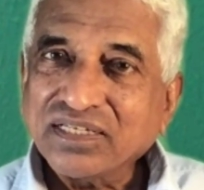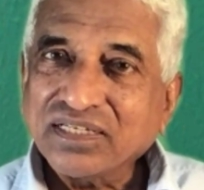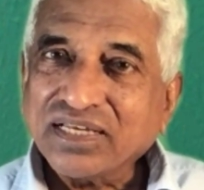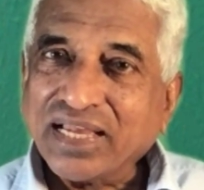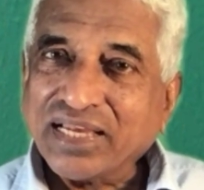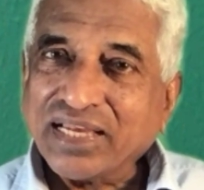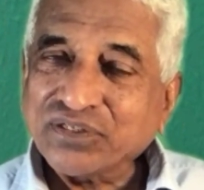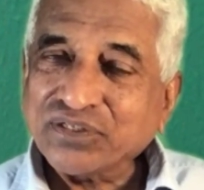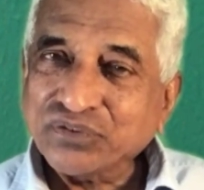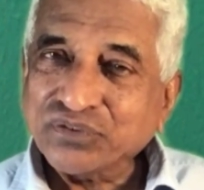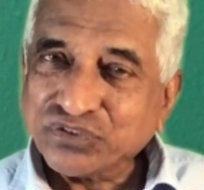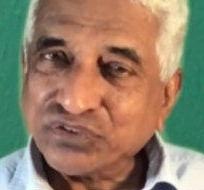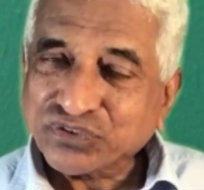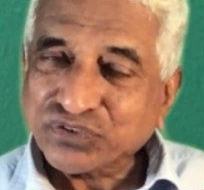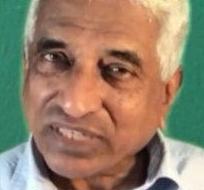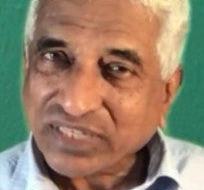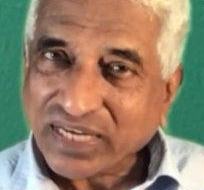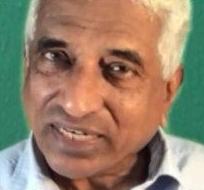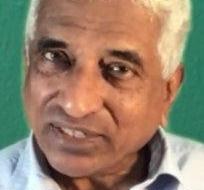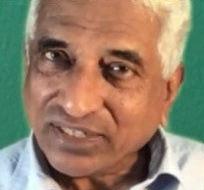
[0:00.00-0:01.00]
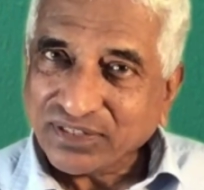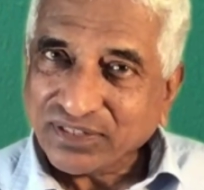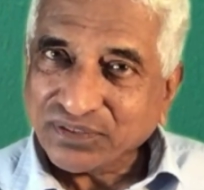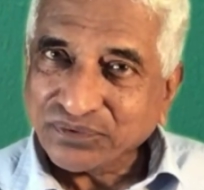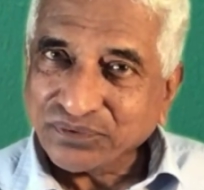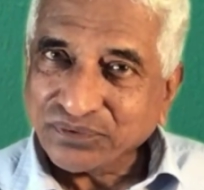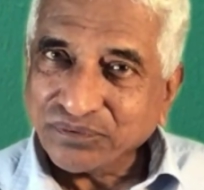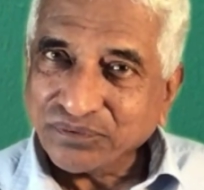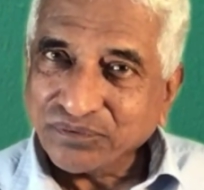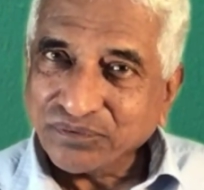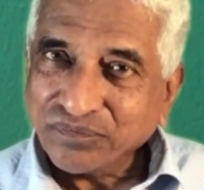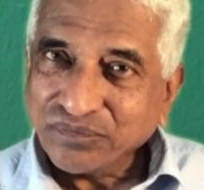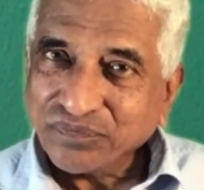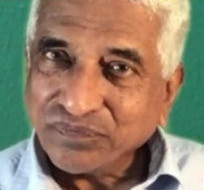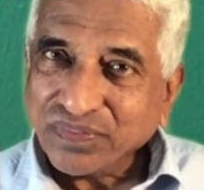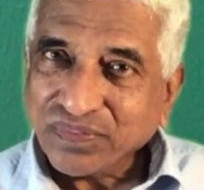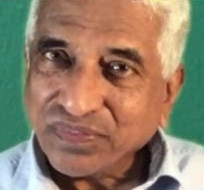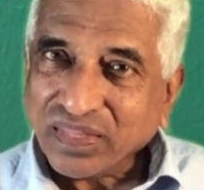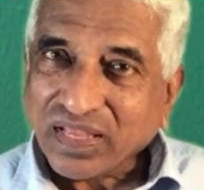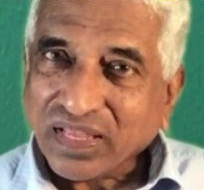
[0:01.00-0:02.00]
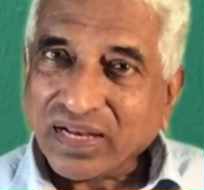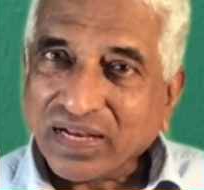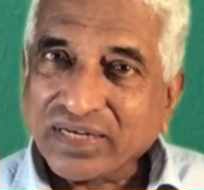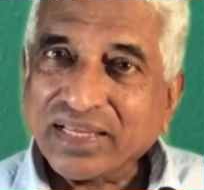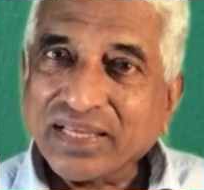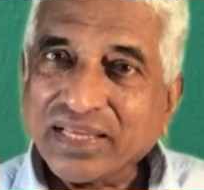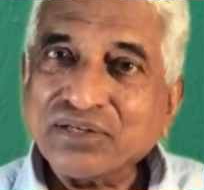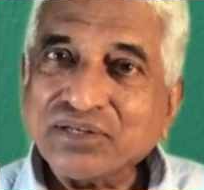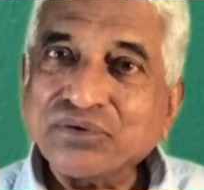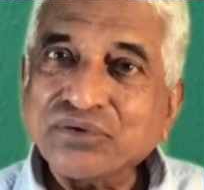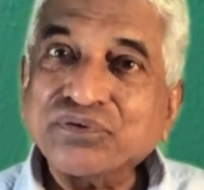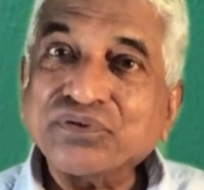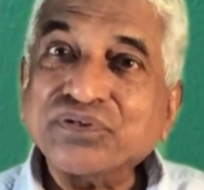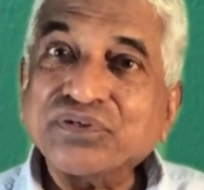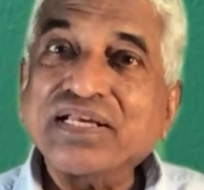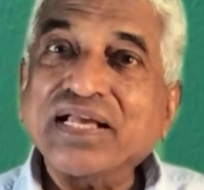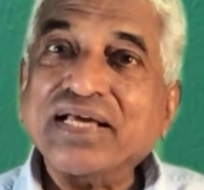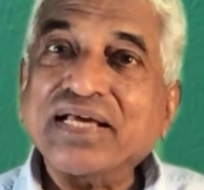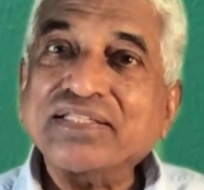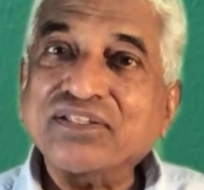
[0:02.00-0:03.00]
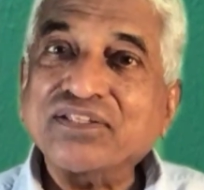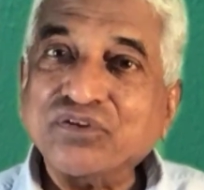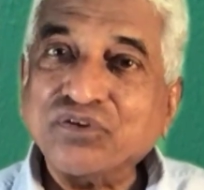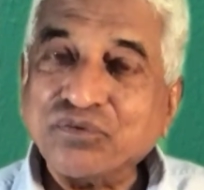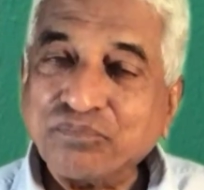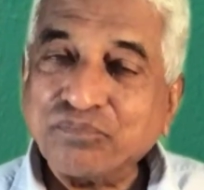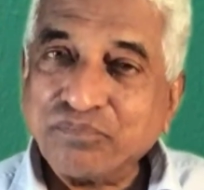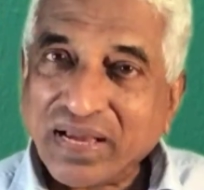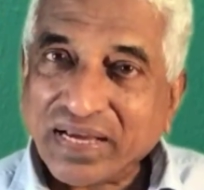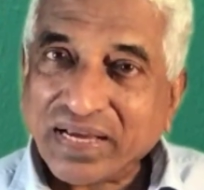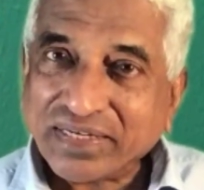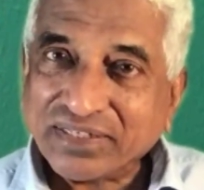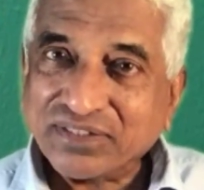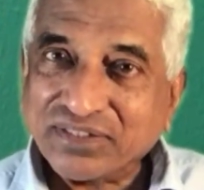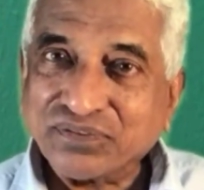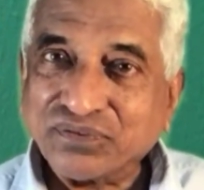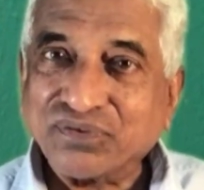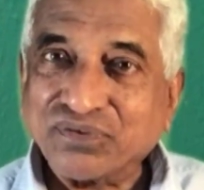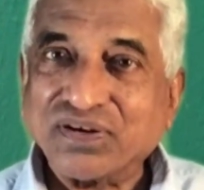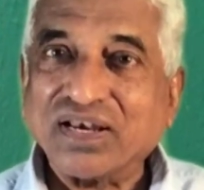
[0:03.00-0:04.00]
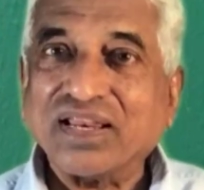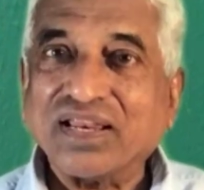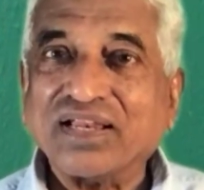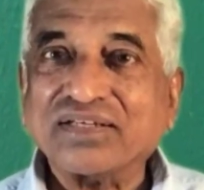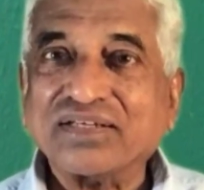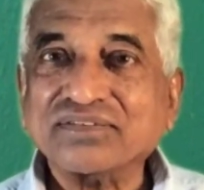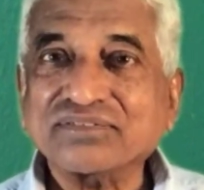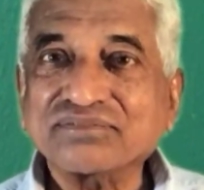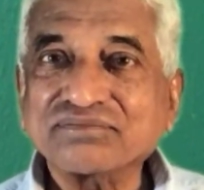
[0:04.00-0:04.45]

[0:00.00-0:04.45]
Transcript: I'm going to scatter you and I'm going to gather you back into your land.